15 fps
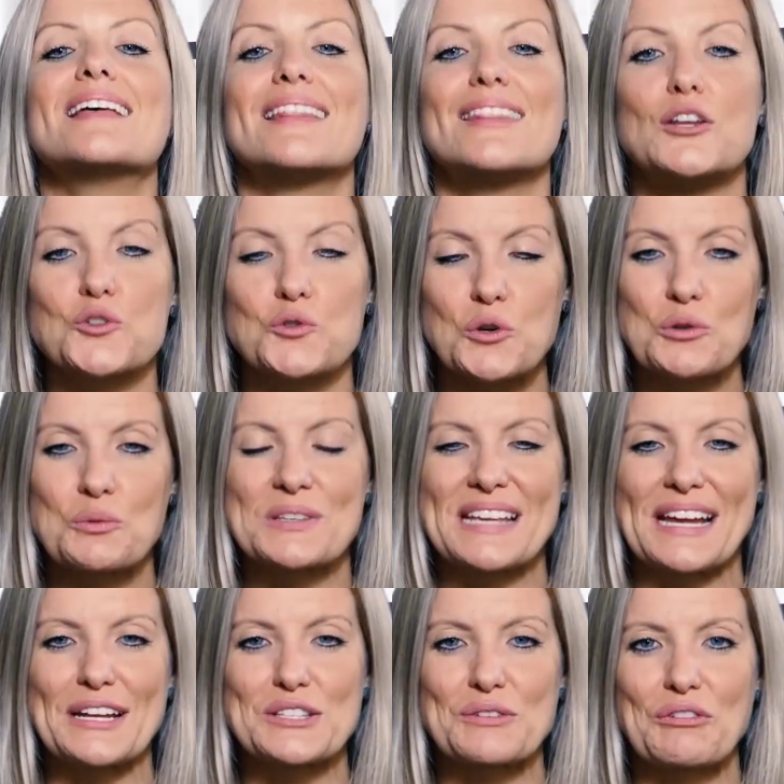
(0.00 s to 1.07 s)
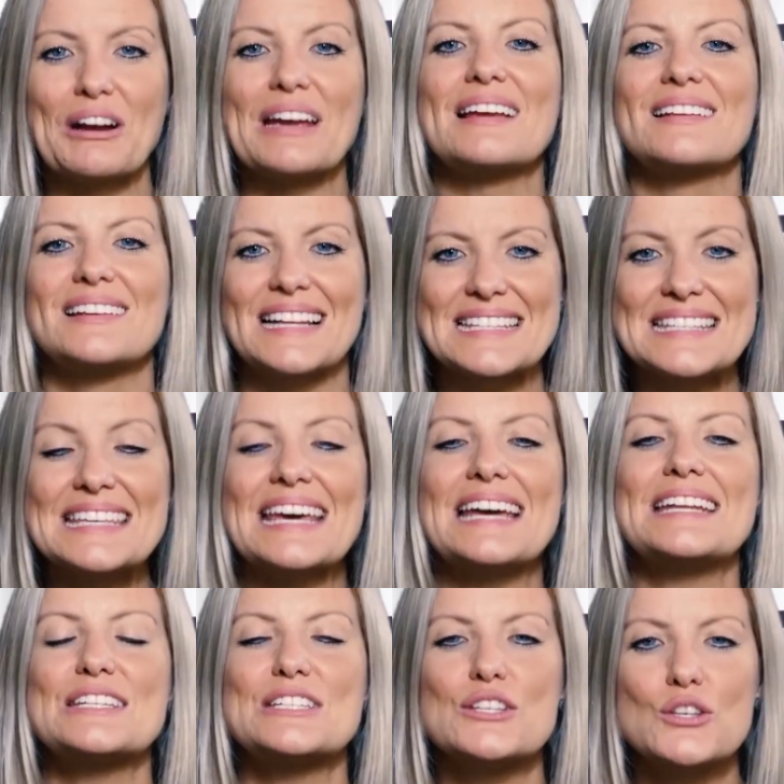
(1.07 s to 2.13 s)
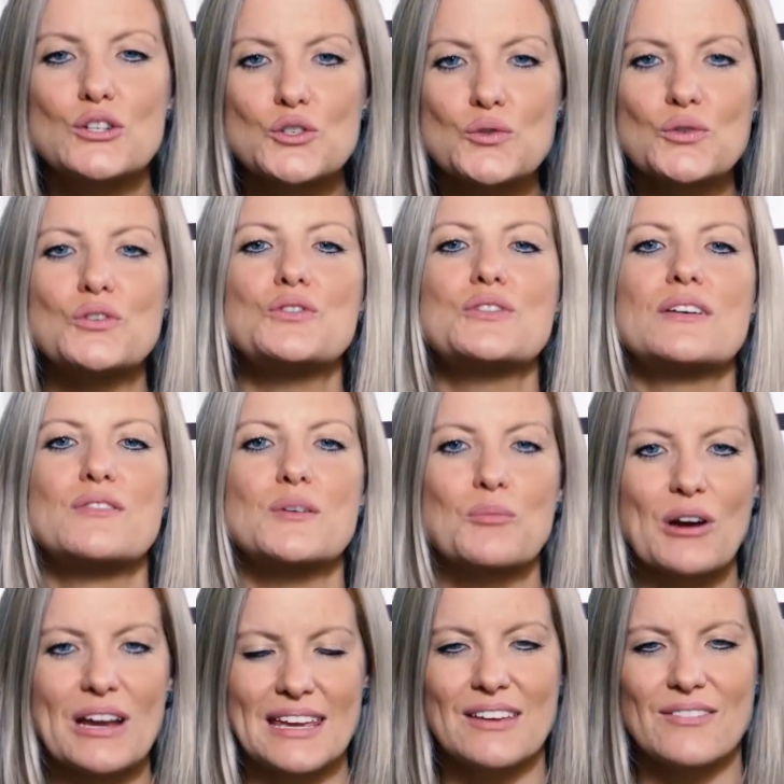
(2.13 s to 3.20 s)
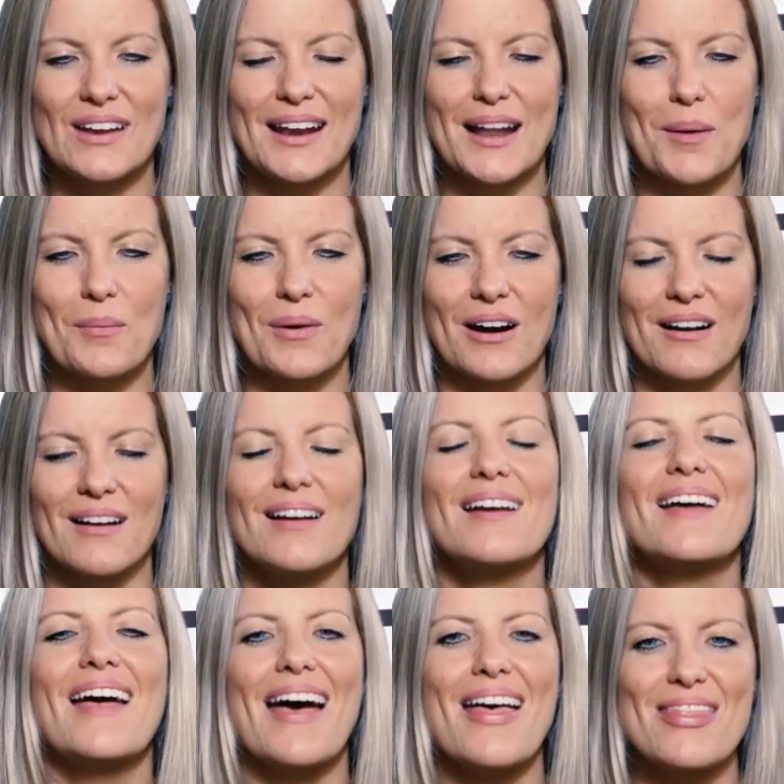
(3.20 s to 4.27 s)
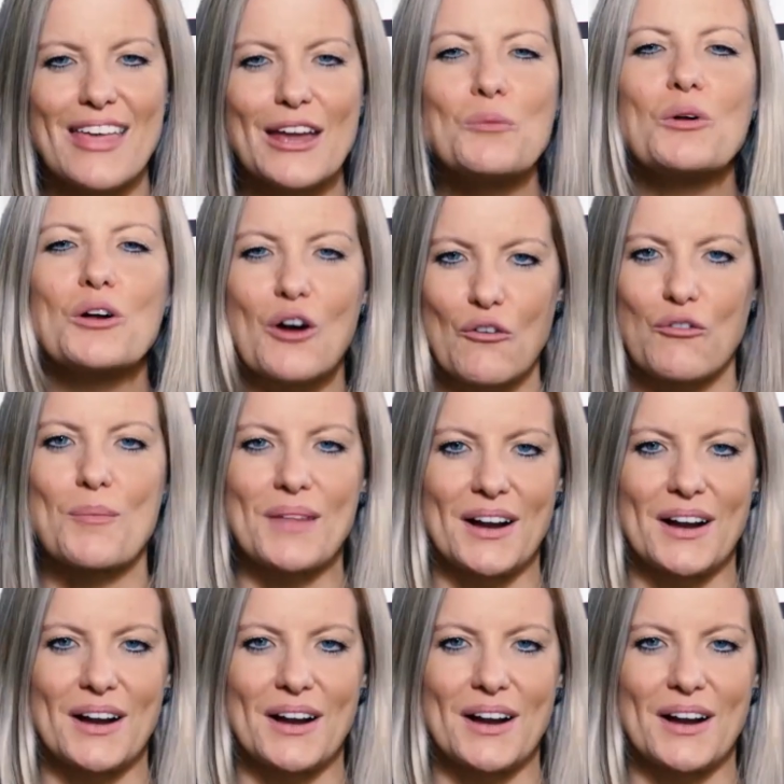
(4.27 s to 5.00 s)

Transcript: The truth will set us free. Let's get to the truth of the break-even number, and then we'll go from